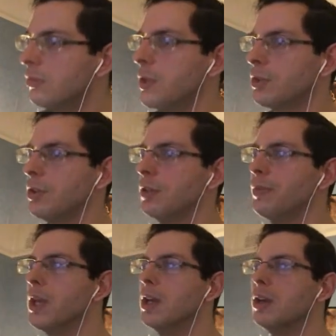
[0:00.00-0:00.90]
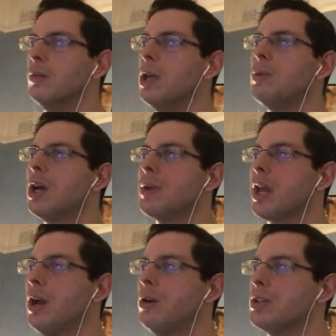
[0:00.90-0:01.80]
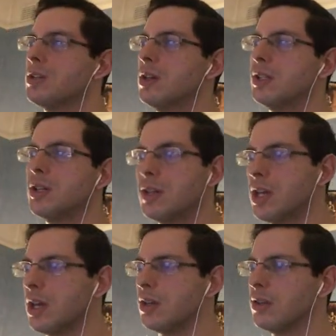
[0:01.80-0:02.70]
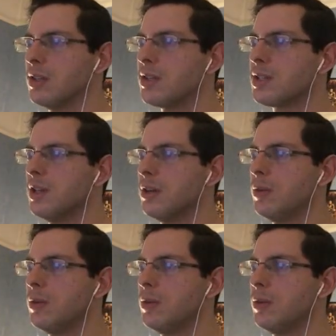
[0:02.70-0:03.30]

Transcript: dot, dot, dot. Maybe I'm a coward. I don't care. This is the only